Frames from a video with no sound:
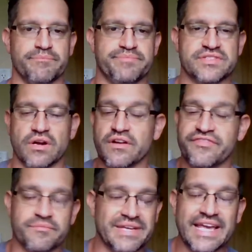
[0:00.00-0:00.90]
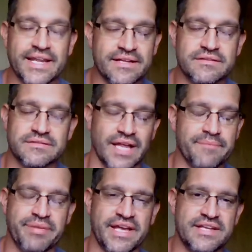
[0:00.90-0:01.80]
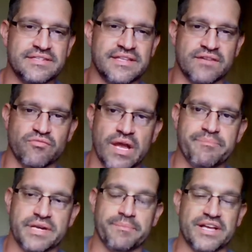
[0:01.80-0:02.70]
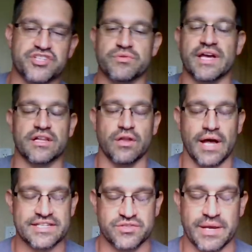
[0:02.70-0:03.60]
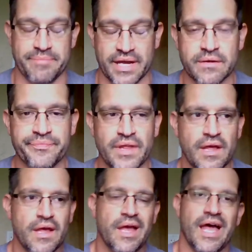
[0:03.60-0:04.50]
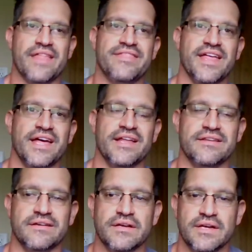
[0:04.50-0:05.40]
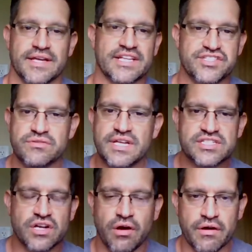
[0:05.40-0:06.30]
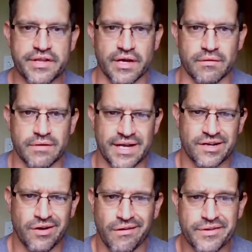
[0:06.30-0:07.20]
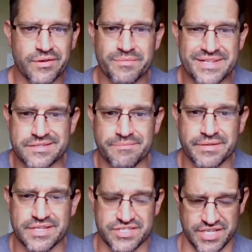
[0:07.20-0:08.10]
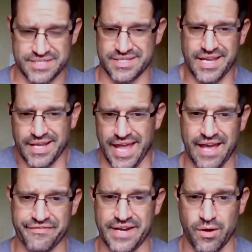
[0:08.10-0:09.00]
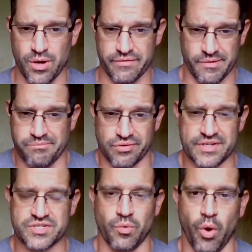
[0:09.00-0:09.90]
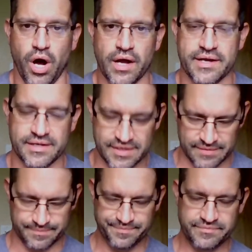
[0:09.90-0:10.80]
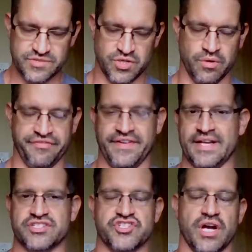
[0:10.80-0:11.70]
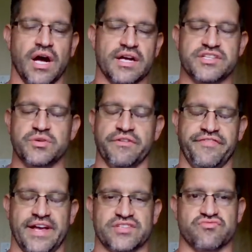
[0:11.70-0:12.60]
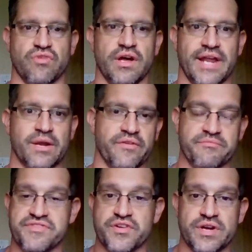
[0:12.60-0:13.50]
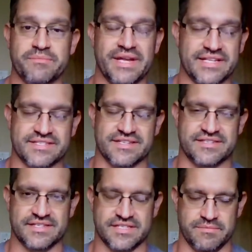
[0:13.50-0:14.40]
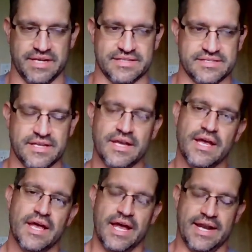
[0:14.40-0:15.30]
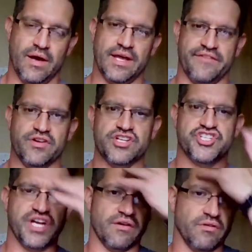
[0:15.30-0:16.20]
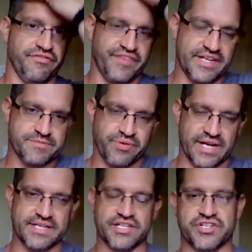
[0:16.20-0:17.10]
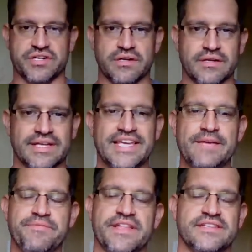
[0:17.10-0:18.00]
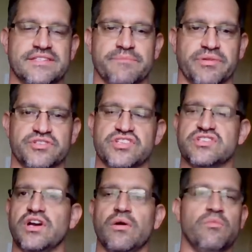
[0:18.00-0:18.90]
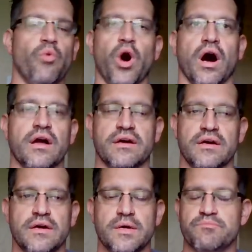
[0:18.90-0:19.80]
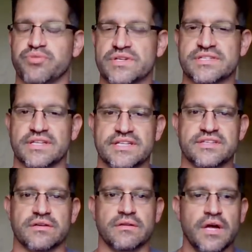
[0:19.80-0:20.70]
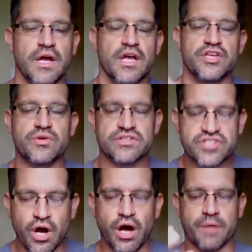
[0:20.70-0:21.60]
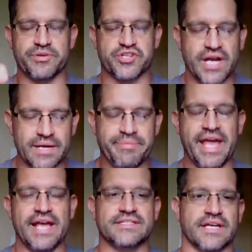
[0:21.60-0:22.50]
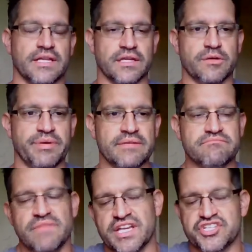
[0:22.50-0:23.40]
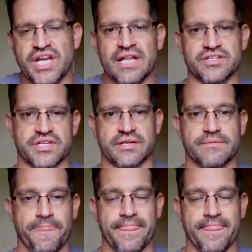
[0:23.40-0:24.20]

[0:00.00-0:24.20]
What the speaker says: Start off at the beginning light pace and then ramp it up as you get better. And then get 2 days of cardio. And cardio can be simple as just getting a half an hour of a brisk walk to a fast jog to a fast run, anywhere from 30 minutes to 60 minutes. Now again, if you're a general fitness practitioner, keep things simple. Just go and walk briskly till you can talk, but you're kind of panting a little bit. Make it challenging.